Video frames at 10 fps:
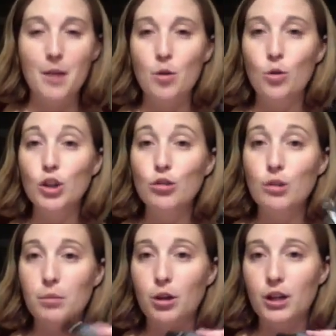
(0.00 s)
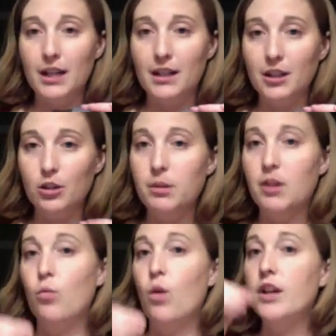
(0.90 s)
You can put it in a little bit of
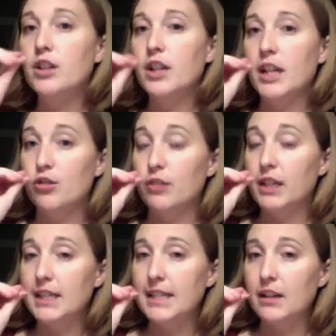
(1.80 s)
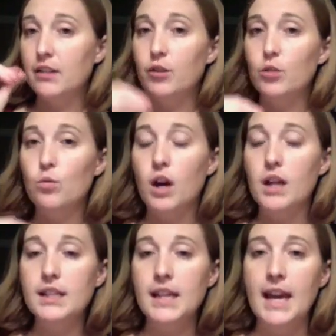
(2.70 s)
water and drink it down if you want,
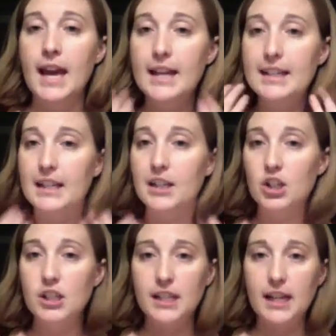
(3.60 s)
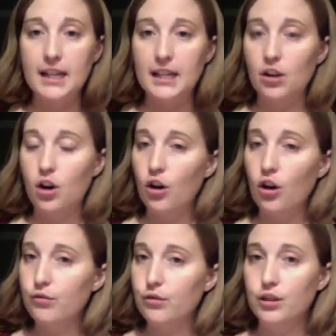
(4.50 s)
and get it just to kind of get all
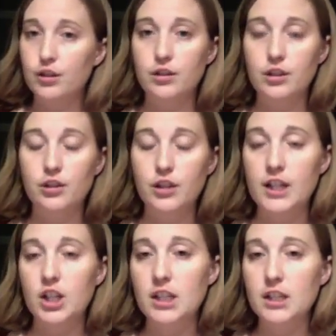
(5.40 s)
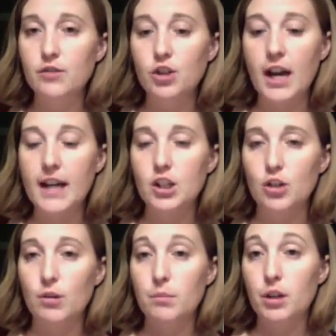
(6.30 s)
through your digestive tract. You
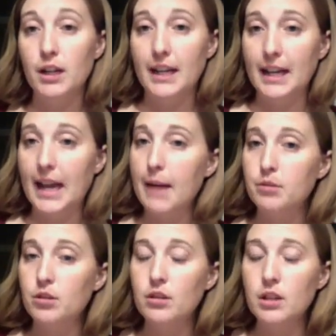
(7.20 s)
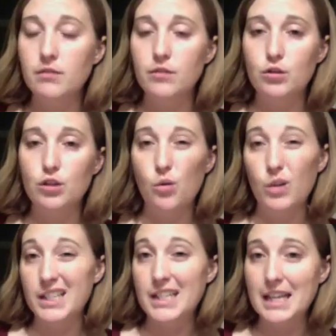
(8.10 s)
can put it in a capsule if you don't want
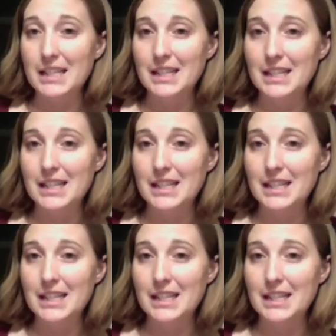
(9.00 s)
to taste it.